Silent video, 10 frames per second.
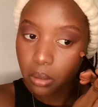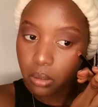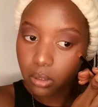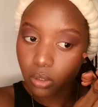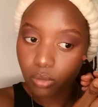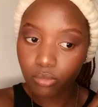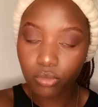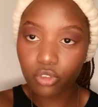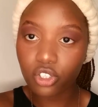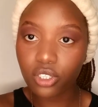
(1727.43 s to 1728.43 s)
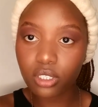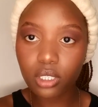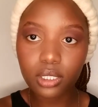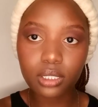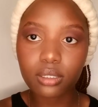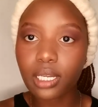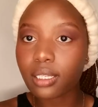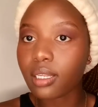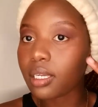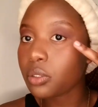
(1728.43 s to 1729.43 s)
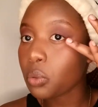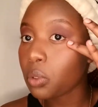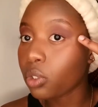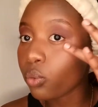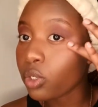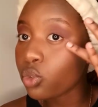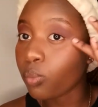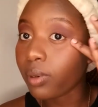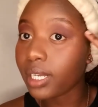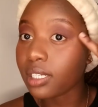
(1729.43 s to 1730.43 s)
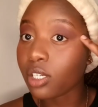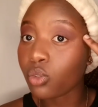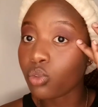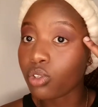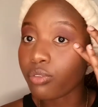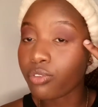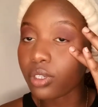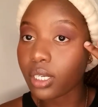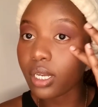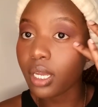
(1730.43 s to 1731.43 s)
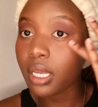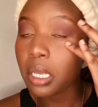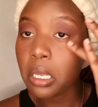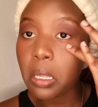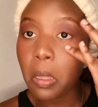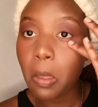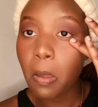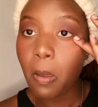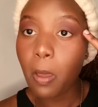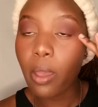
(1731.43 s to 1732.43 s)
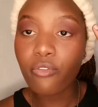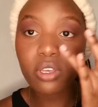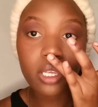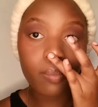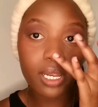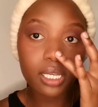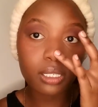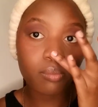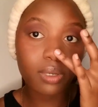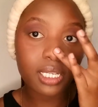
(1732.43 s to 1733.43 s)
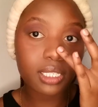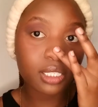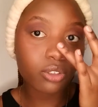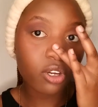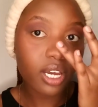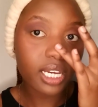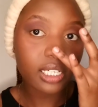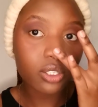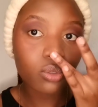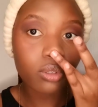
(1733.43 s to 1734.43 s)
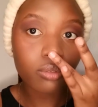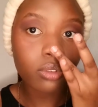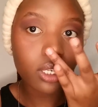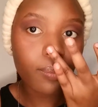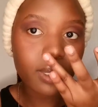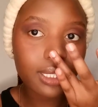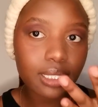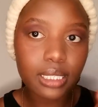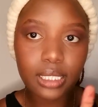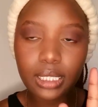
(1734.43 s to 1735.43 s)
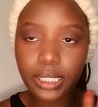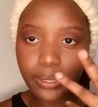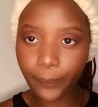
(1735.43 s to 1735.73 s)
So just subtle like that. You want to blend it out with your finger. I find that blending your highlight with your finger makes it